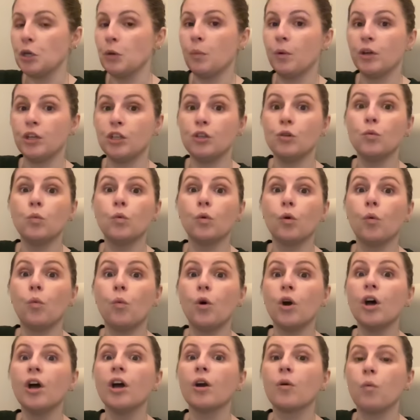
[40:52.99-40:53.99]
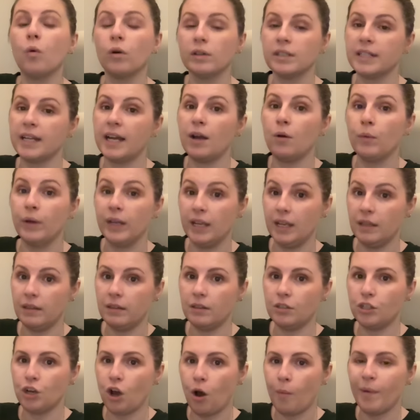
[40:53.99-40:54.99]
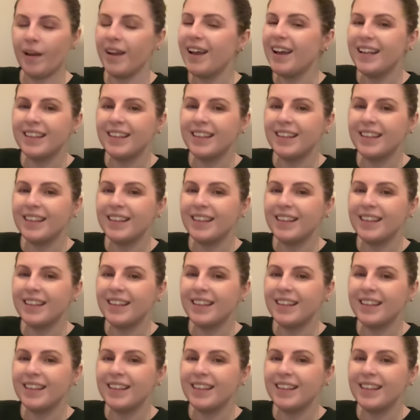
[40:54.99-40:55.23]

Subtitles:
but you will work 1 day a week in the shop.